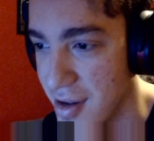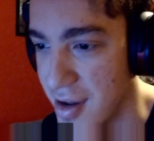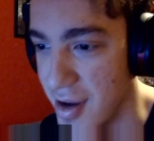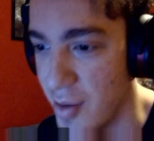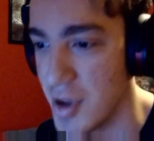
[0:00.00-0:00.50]

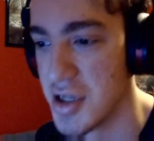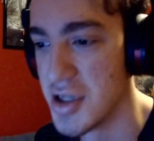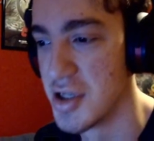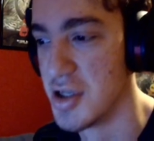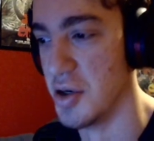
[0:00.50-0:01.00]
Watch this,
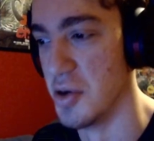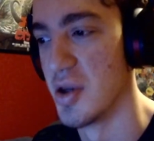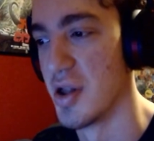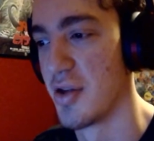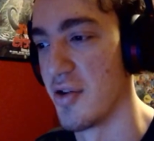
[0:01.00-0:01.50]
just new
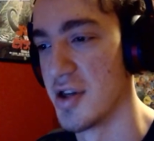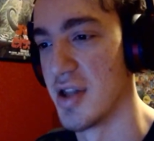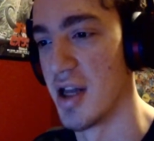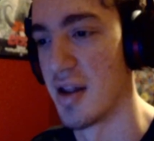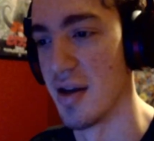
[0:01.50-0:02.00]

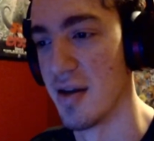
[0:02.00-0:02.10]
illustration. That's it.